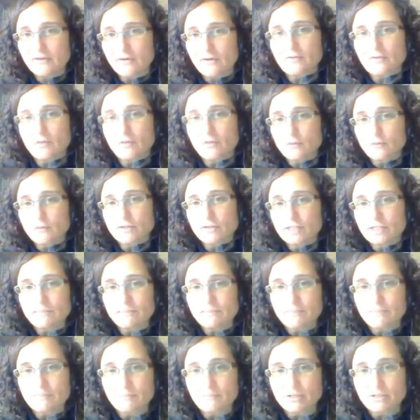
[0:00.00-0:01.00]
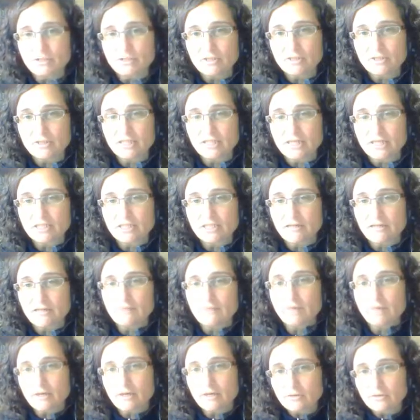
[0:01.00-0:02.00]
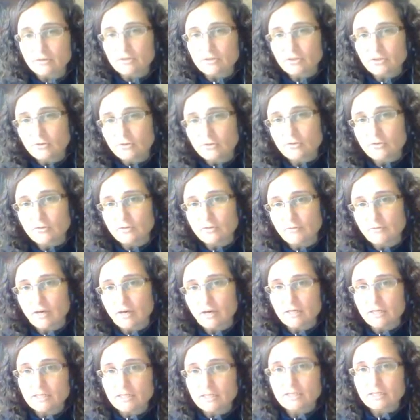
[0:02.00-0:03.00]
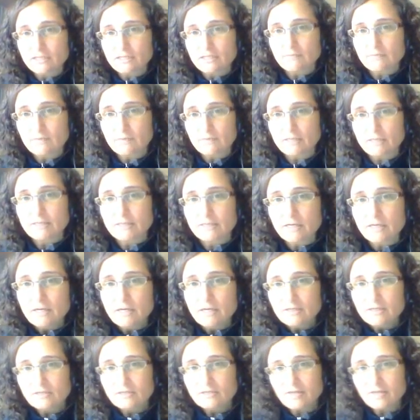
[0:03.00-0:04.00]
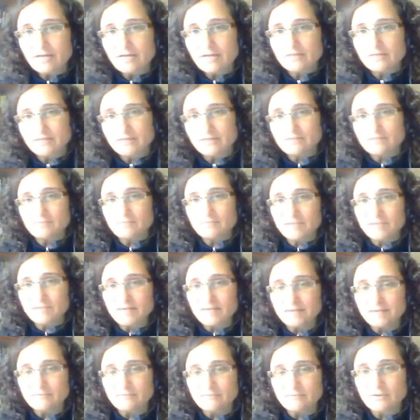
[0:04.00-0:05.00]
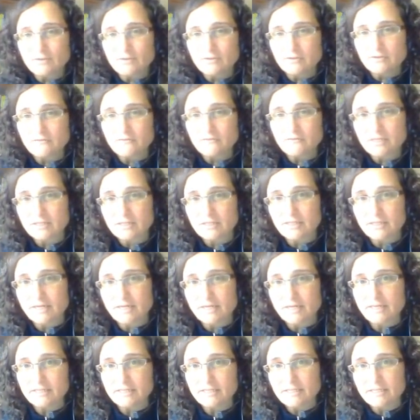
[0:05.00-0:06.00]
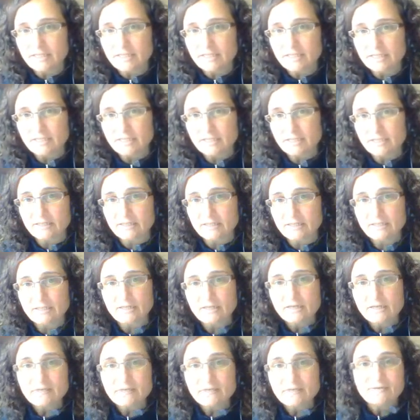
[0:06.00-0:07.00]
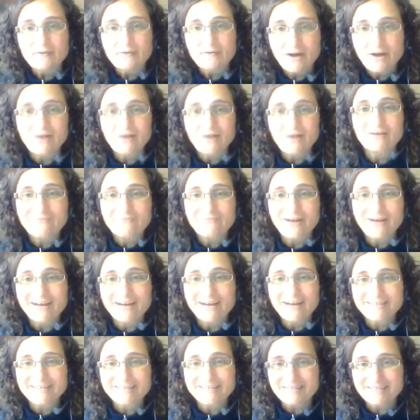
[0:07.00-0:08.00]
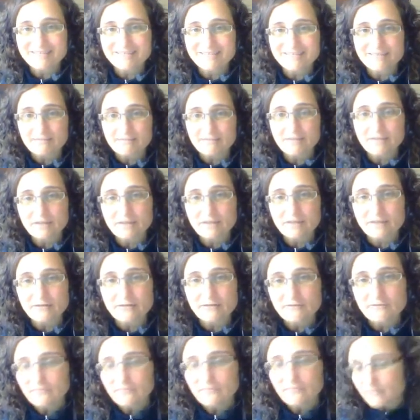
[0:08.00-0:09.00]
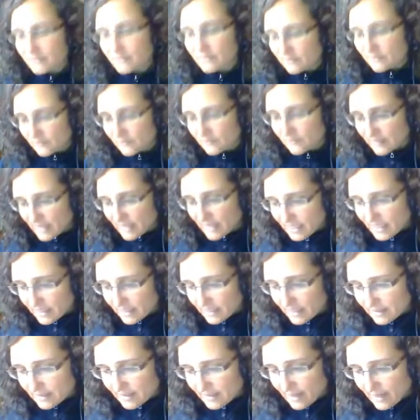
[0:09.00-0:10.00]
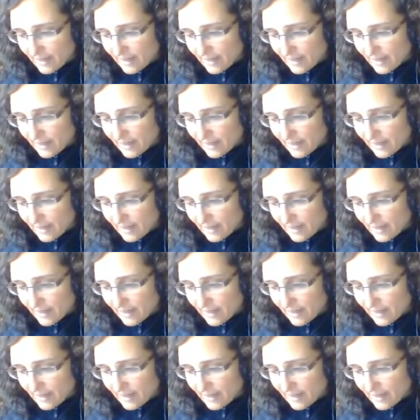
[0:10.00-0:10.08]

ownership and personal connection of the model to the participants, so that it doesn't become sort of just a distant artifact. It's something that you've created.